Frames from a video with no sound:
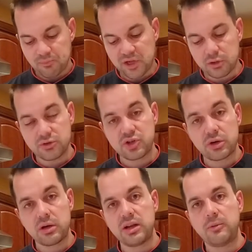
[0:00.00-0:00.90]
I don't
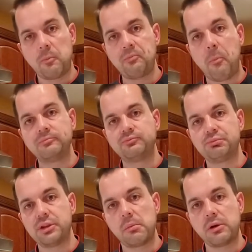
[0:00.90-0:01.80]
generally eat
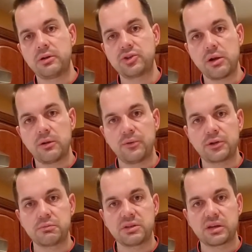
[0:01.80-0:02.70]
peanut butter and chocolate
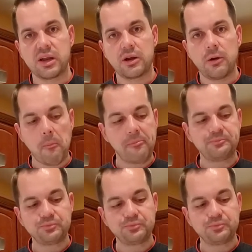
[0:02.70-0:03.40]
fudge mixed together.